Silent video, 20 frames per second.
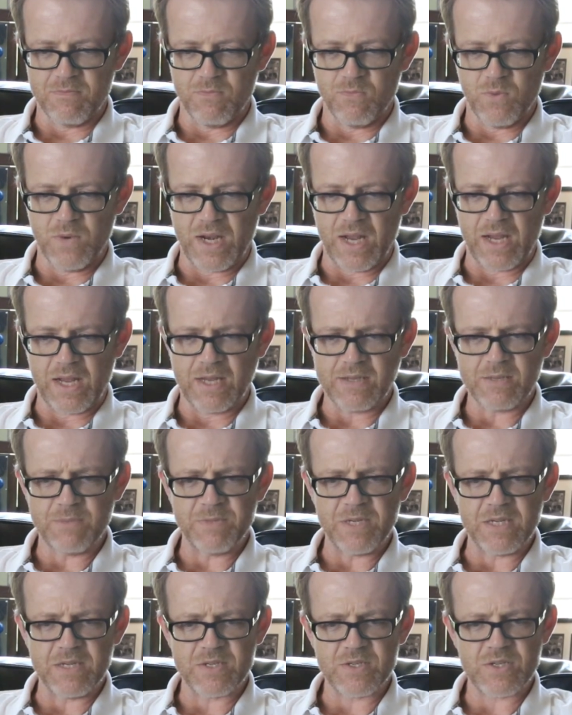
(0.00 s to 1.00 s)
when I got
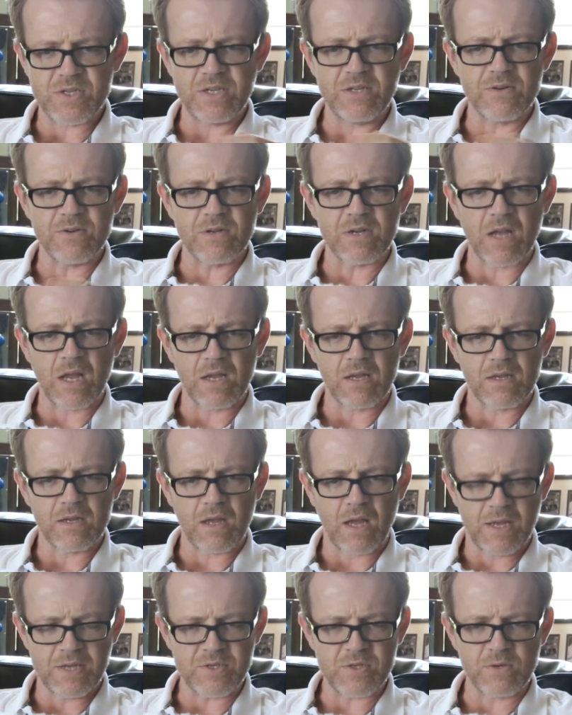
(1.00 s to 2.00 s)
to be a senior in
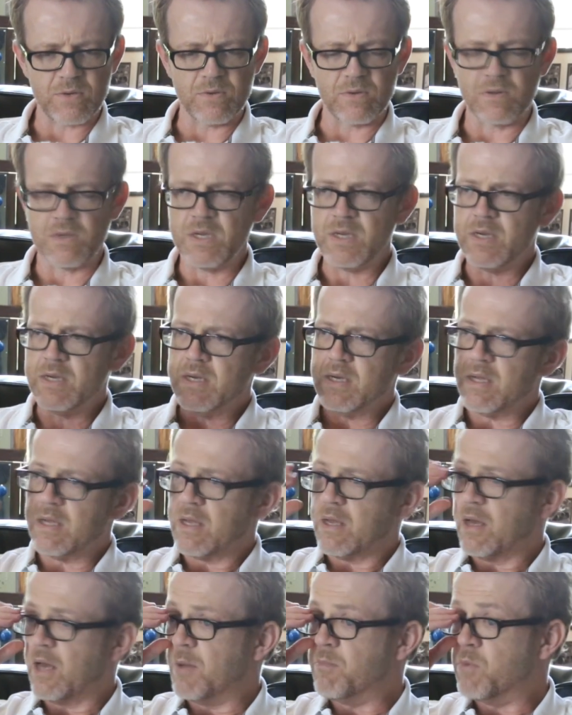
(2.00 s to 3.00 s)
high school,
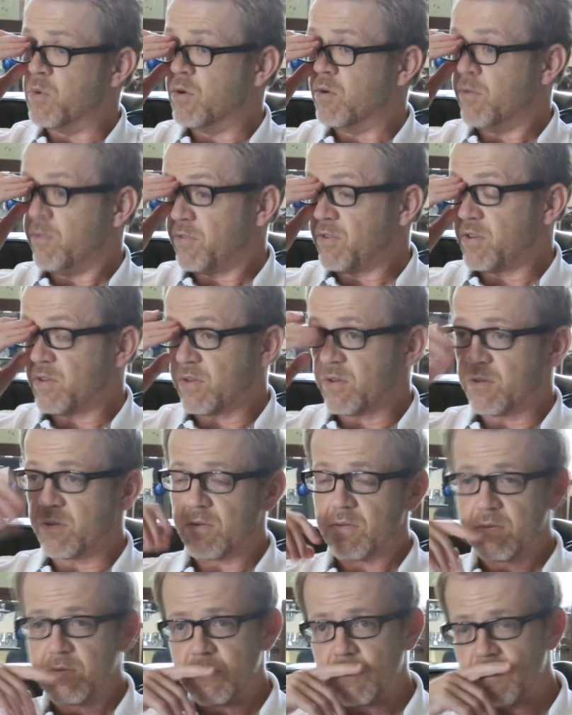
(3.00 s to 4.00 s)
I moved
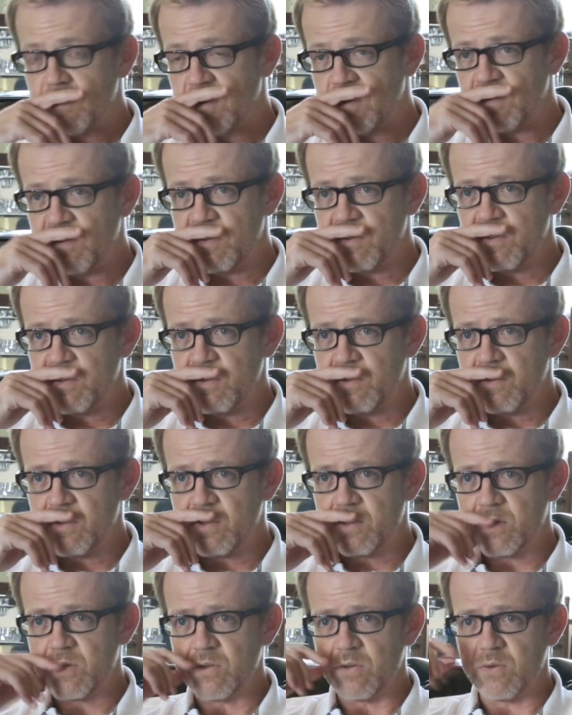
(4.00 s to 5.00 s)

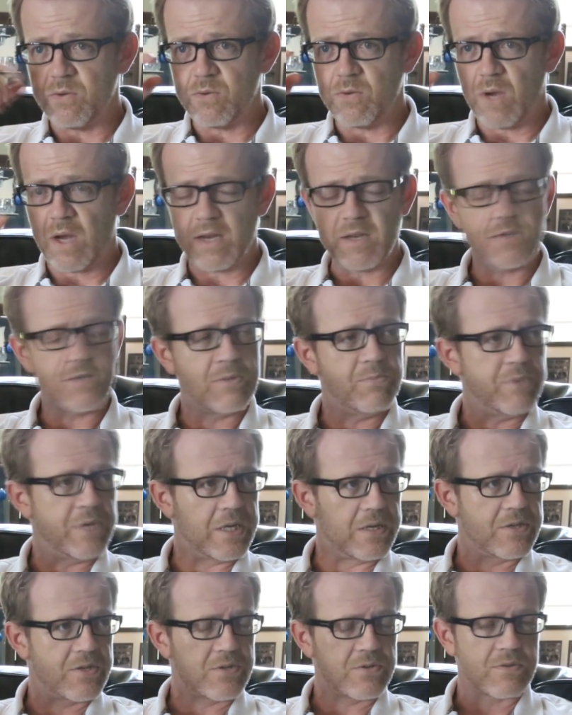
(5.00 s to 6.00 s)
to Huntington
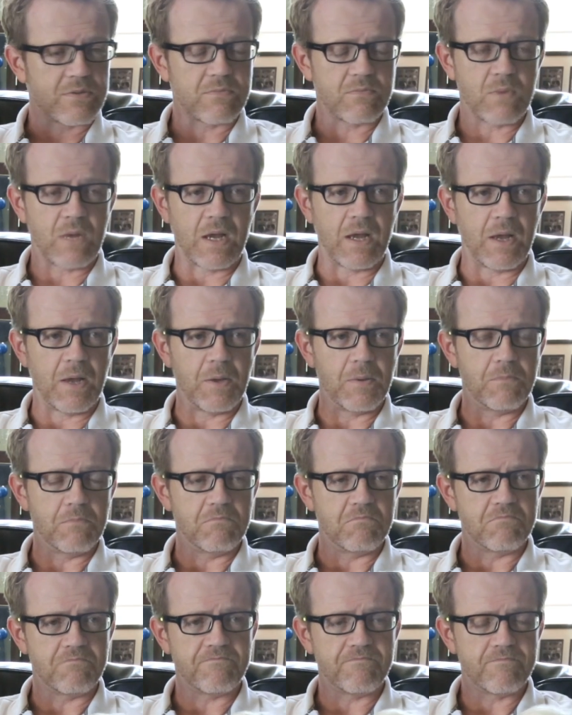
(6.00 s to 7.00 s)
Beach,
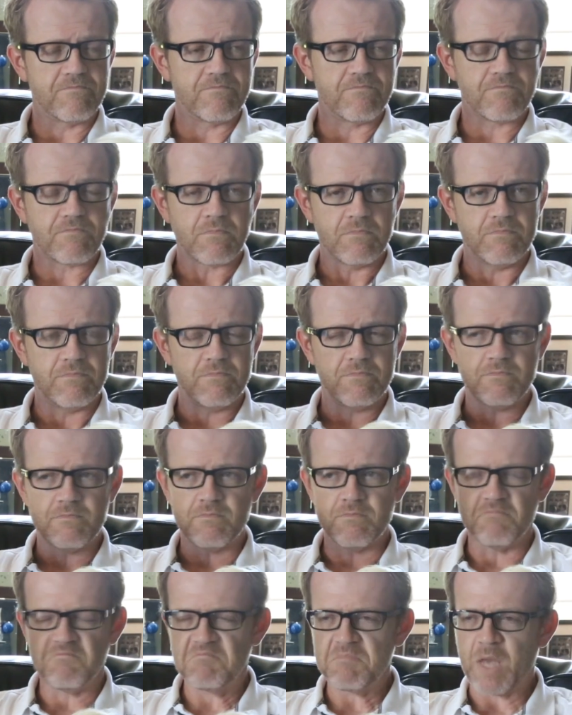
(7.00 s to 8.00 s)

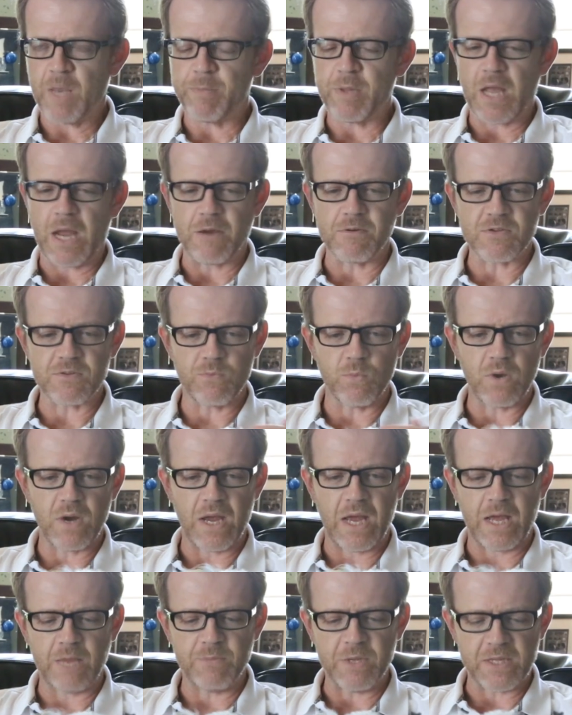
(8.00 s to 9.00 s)
a couple hours from
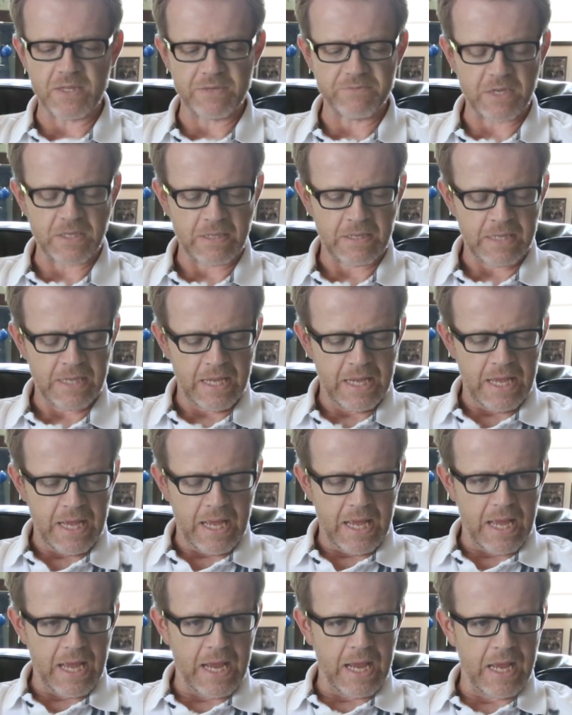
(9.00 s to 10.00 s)
where I had been living,
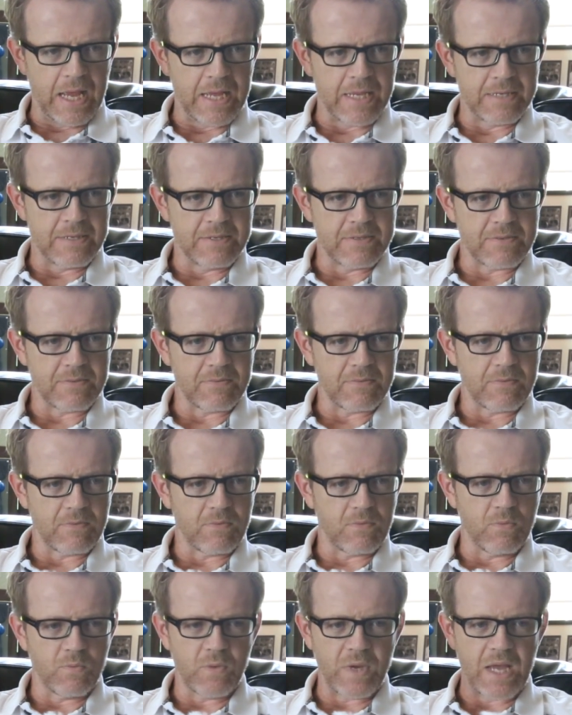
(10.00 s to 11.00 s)
and
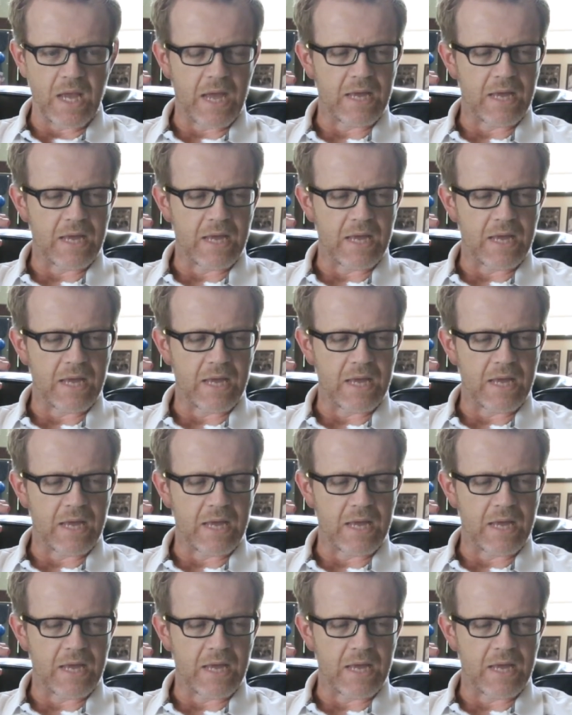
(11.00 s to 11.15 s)
we